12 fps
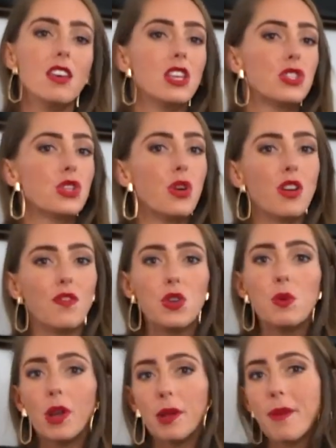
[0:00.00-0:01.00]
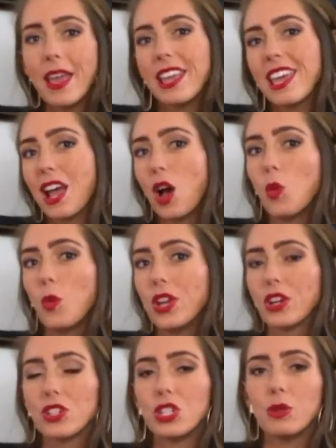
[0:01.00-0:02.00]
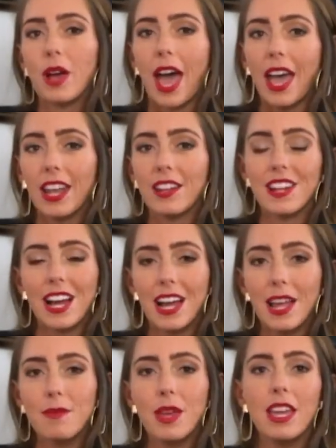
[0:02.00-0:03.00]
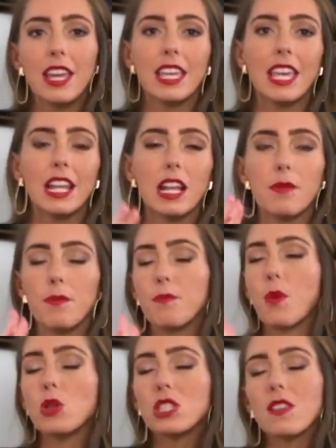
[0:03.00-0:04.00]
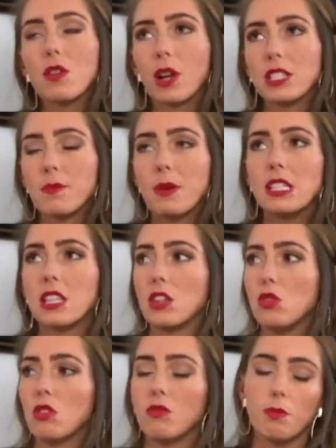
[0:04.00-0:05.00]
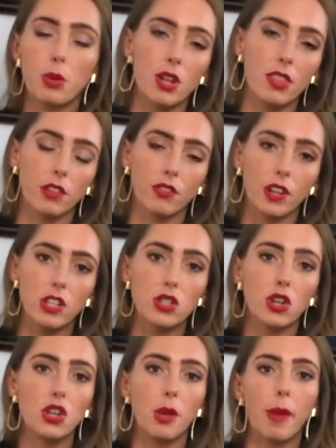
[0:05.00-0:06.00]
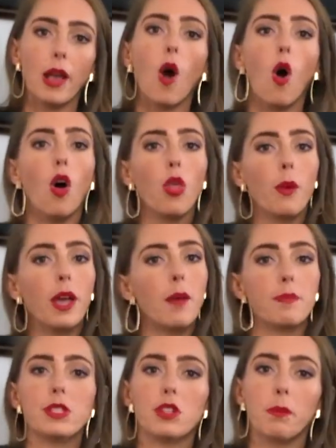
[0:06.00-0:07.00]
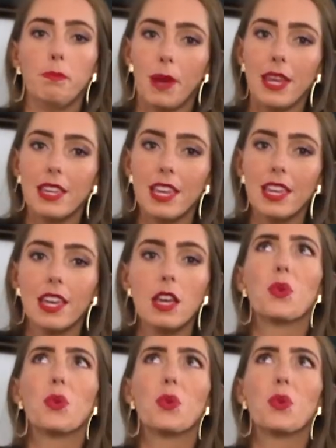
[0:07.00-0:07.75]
So if you want to make it a week or 2 ahead of time, get it. Most of the recipes that you can put in the freezer, you make all the way up until baking.